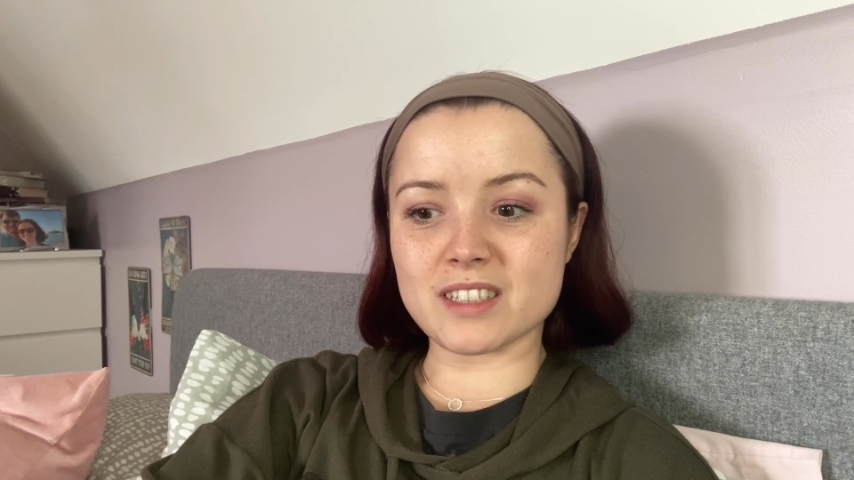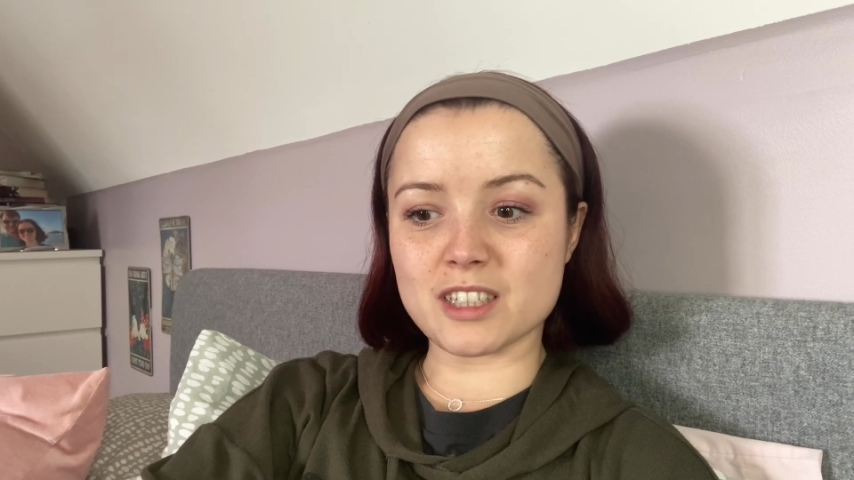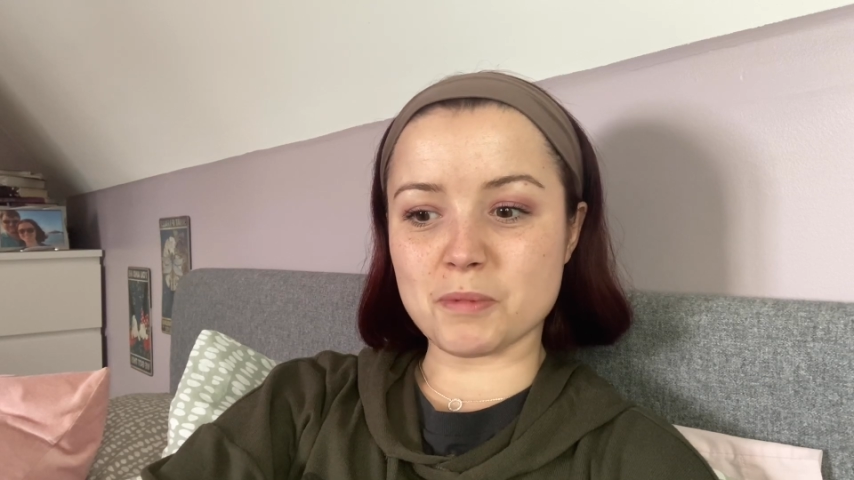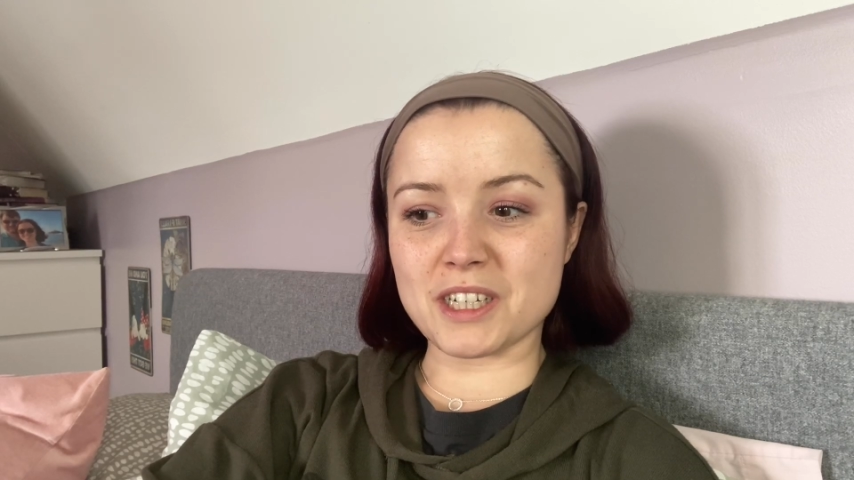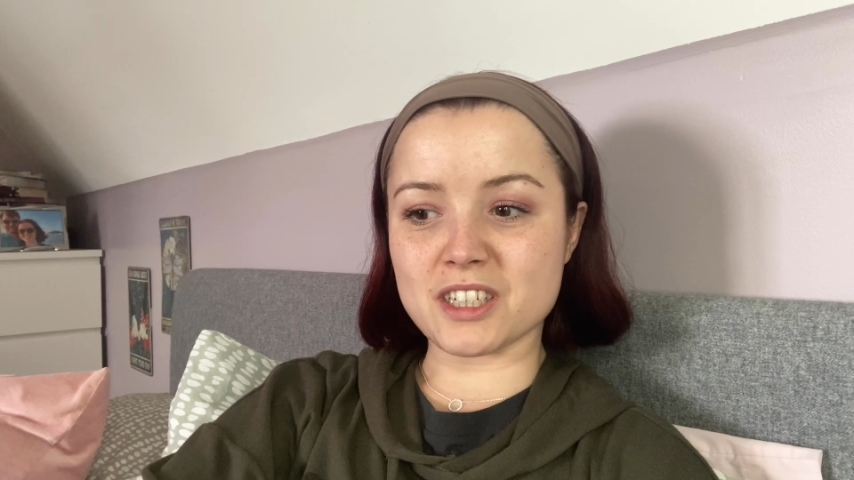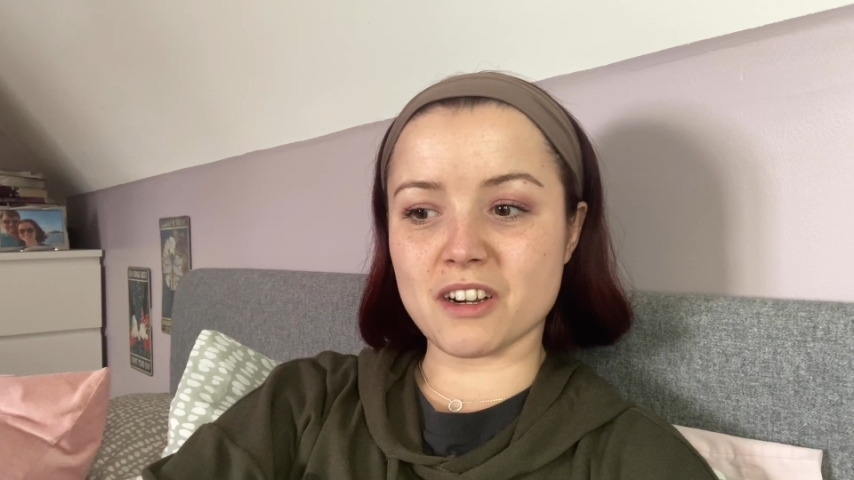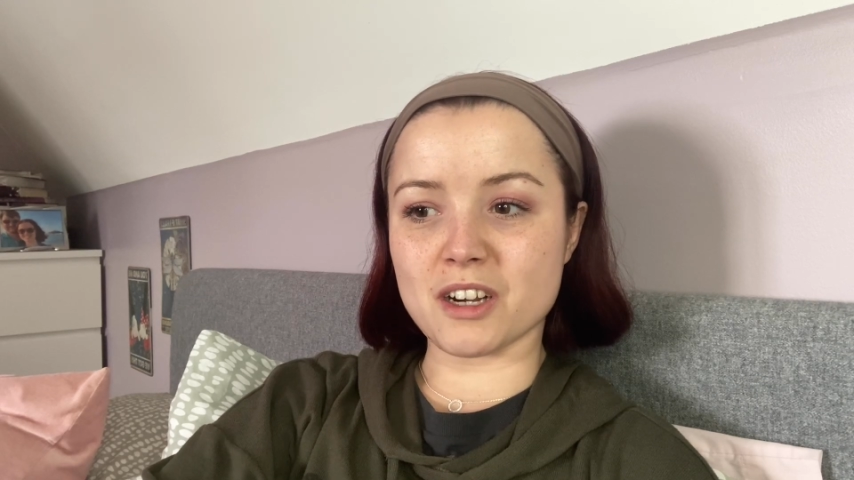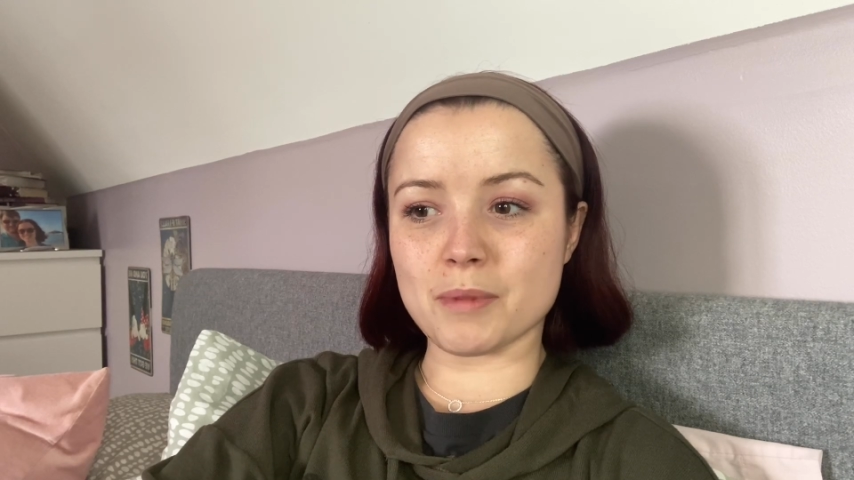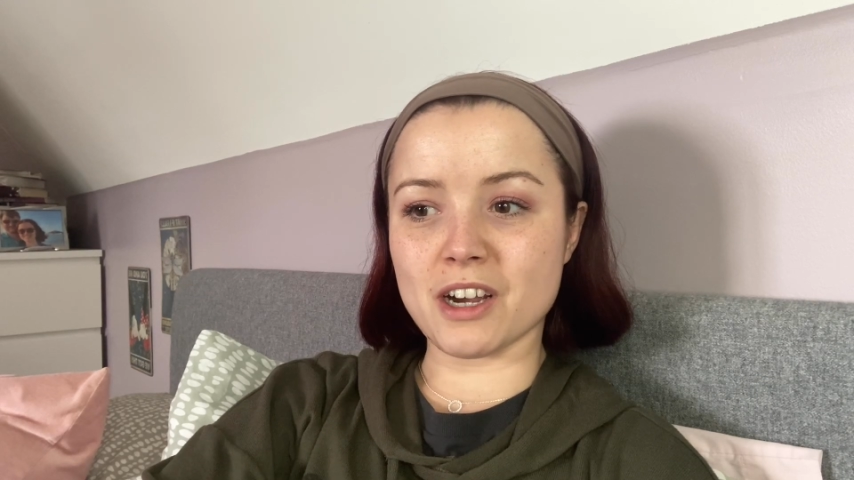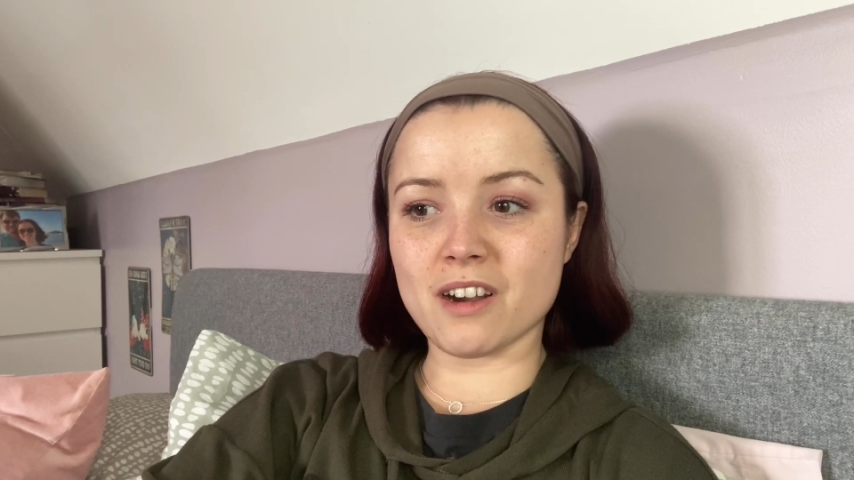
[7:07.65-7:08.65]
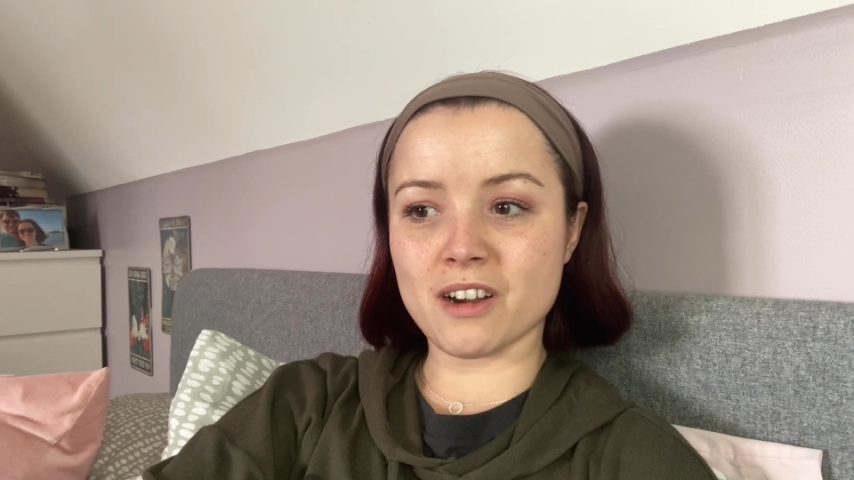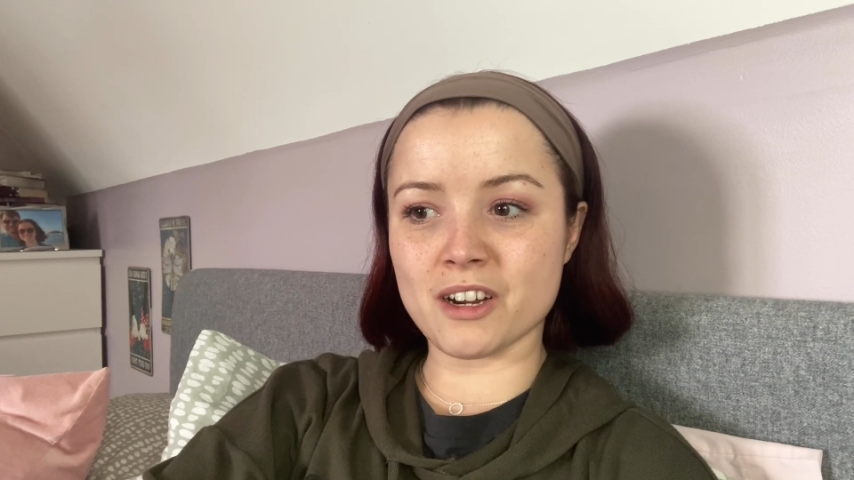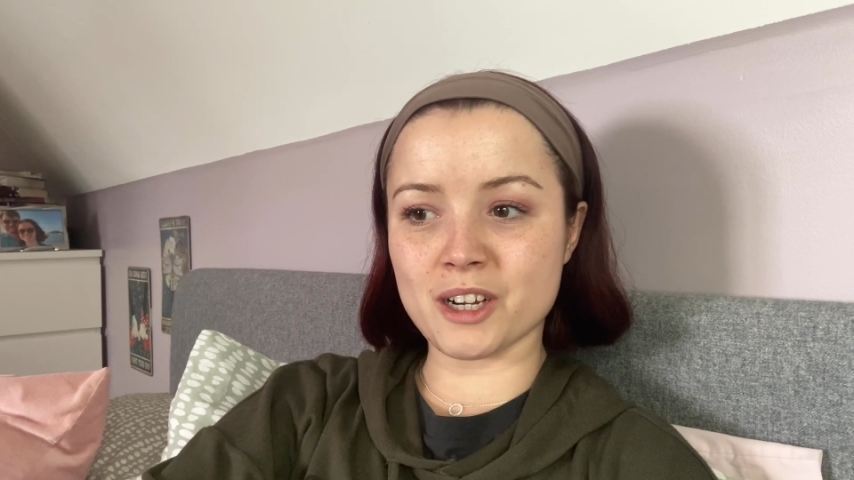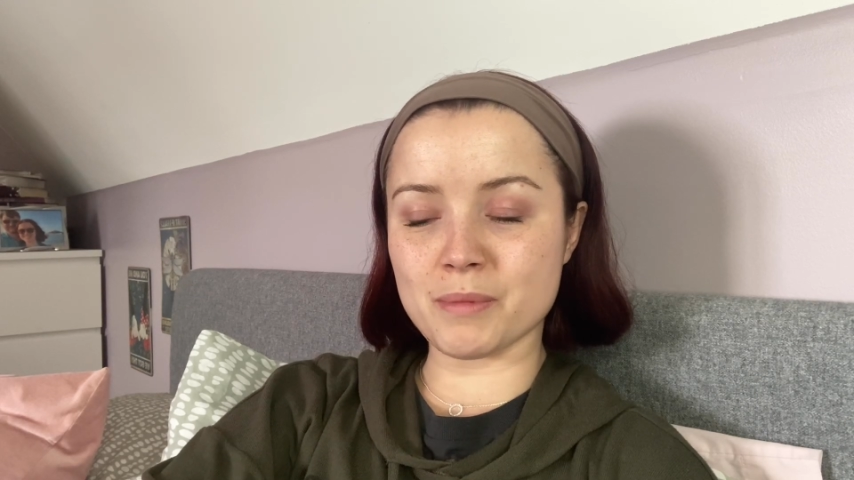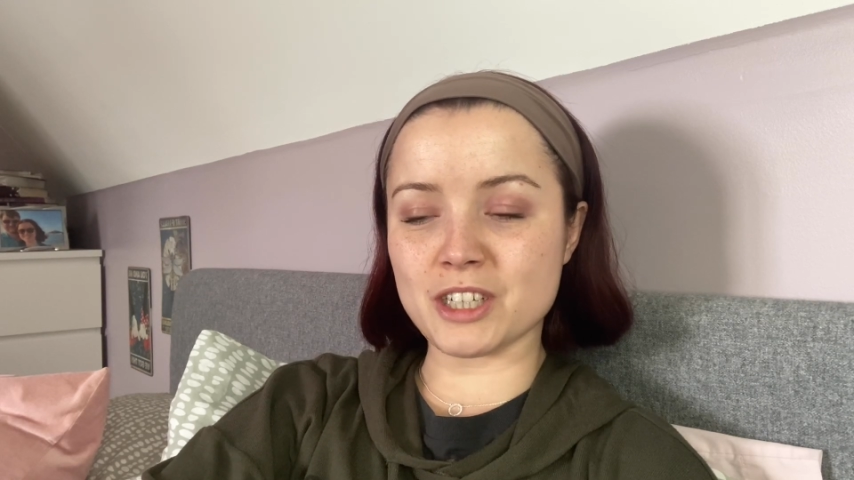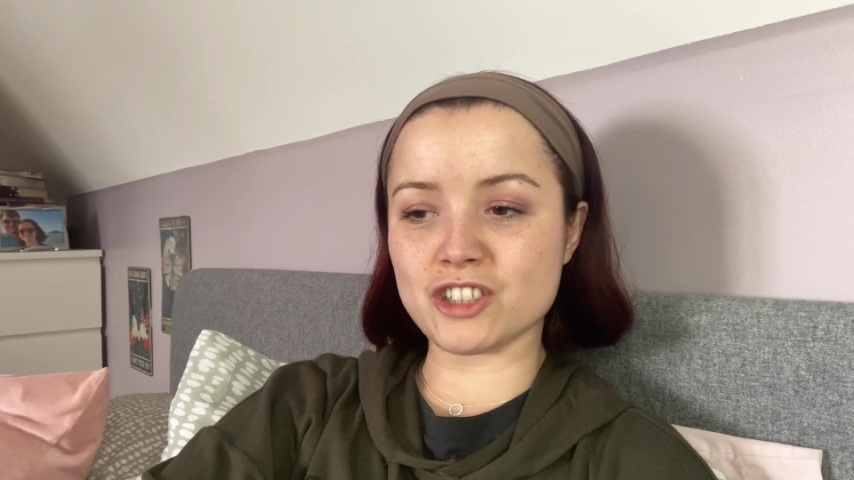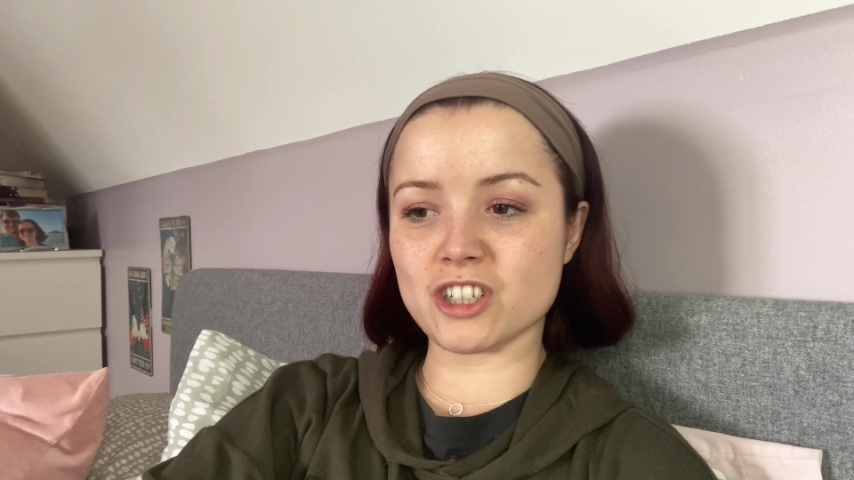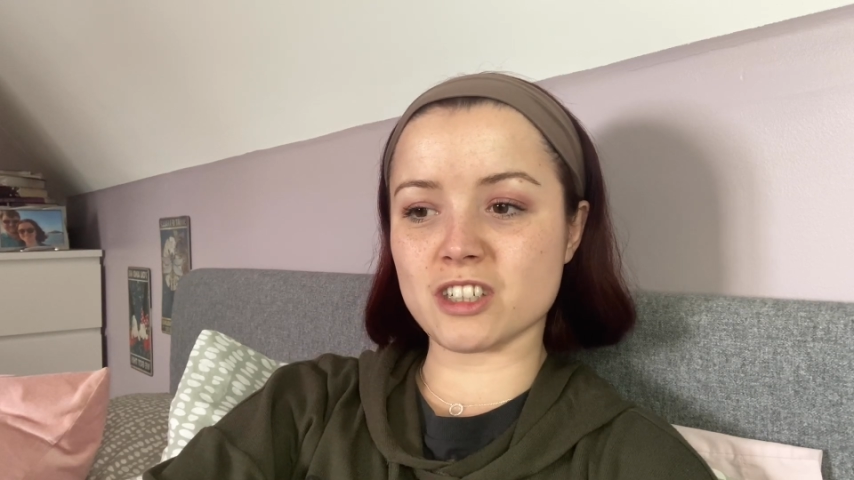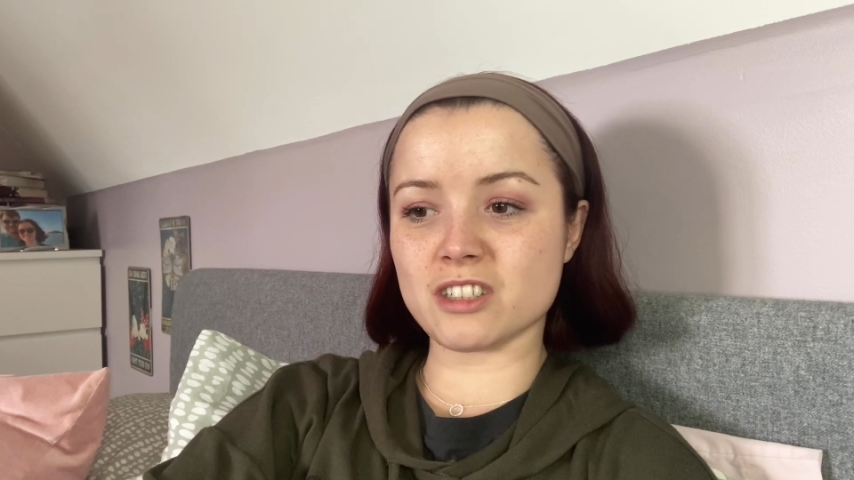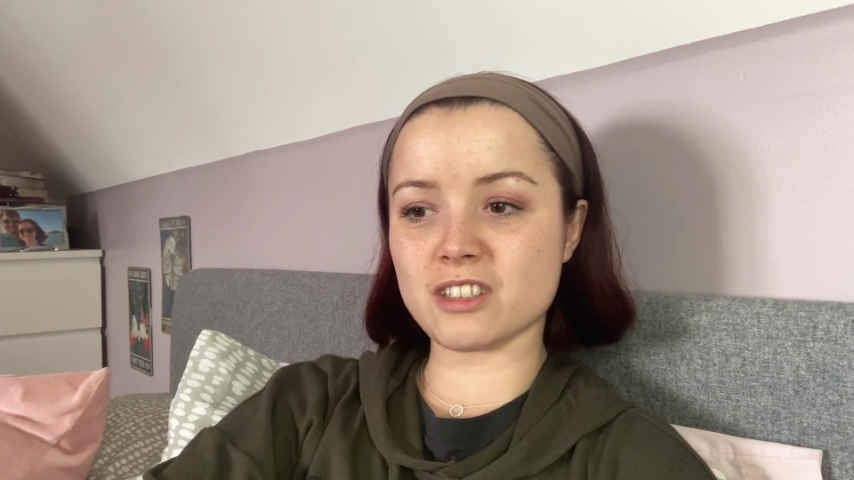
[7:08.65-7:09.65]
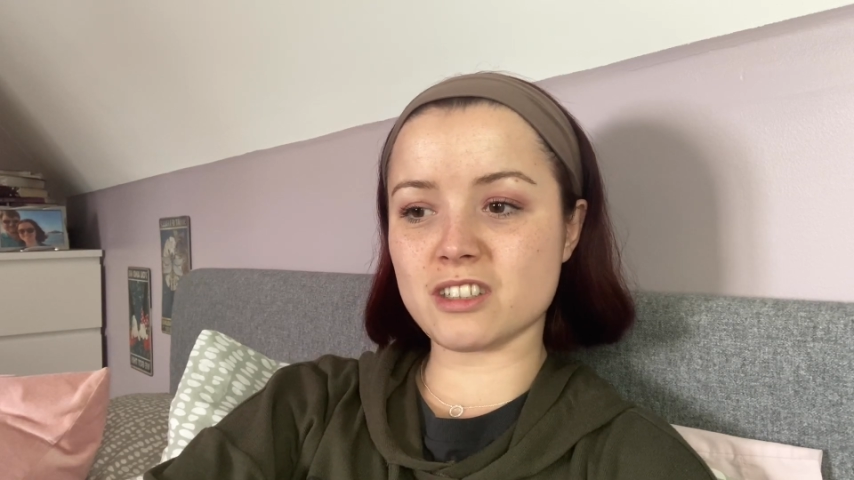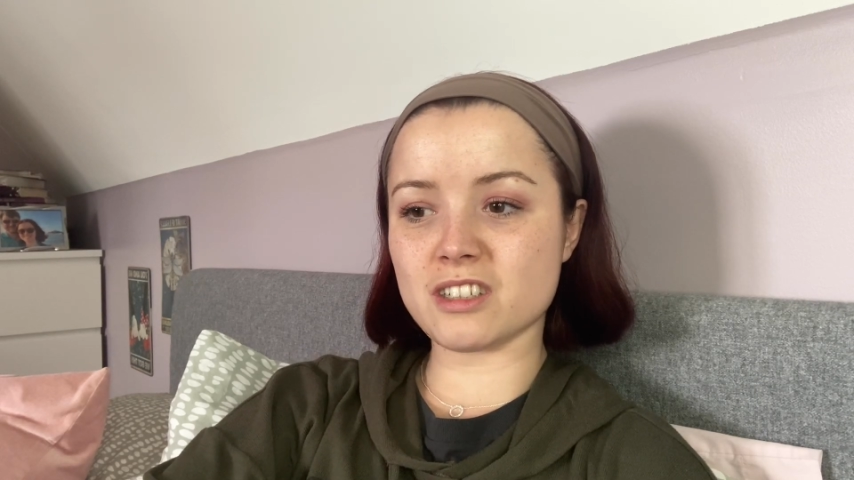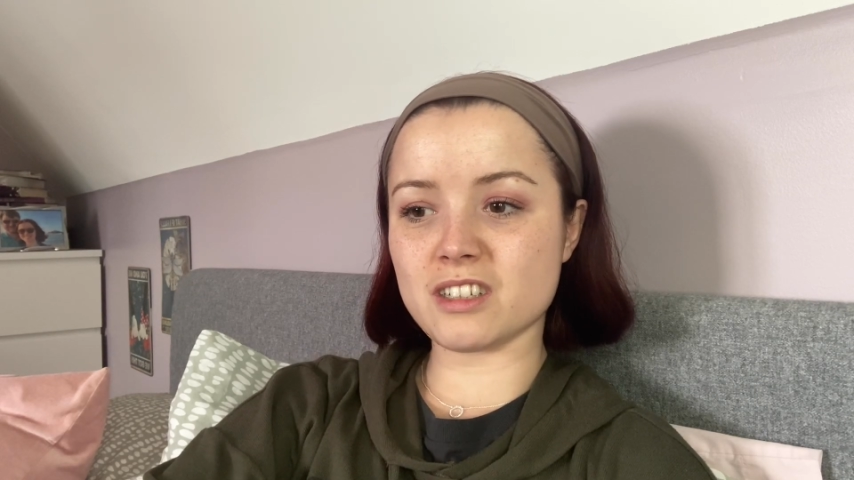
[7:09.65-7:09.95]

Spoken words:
spend time at home and just